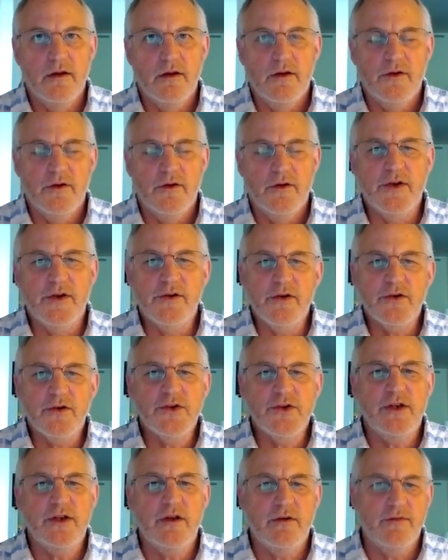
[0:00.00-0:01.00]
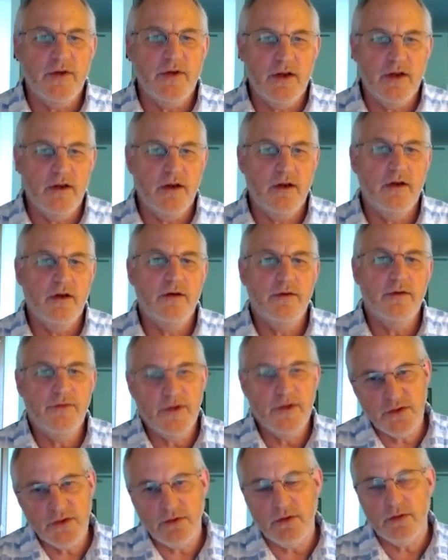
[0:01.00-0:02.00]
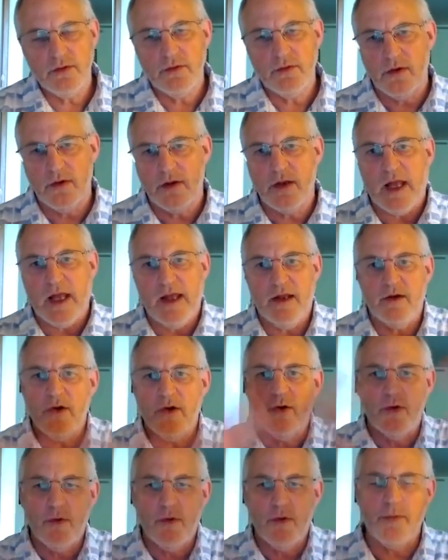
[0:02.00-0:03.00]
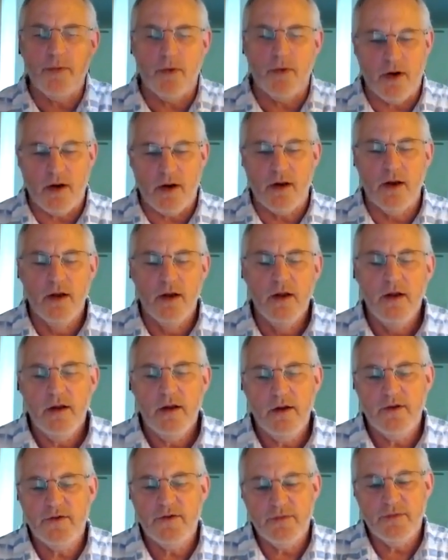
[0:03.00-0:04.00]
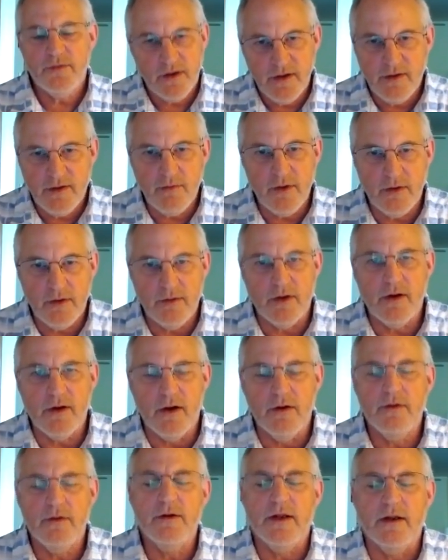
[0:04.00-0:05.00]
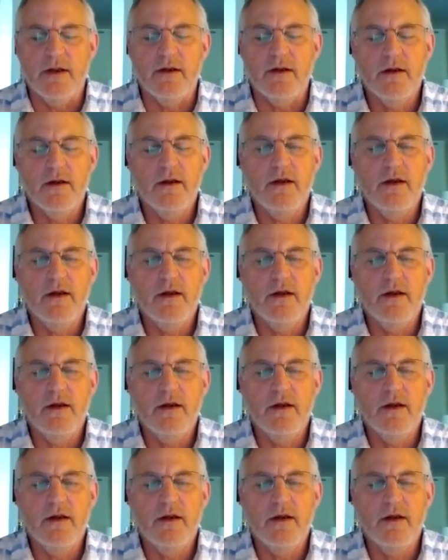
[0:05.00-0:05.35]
synergy of individual work and group work is really where we're going,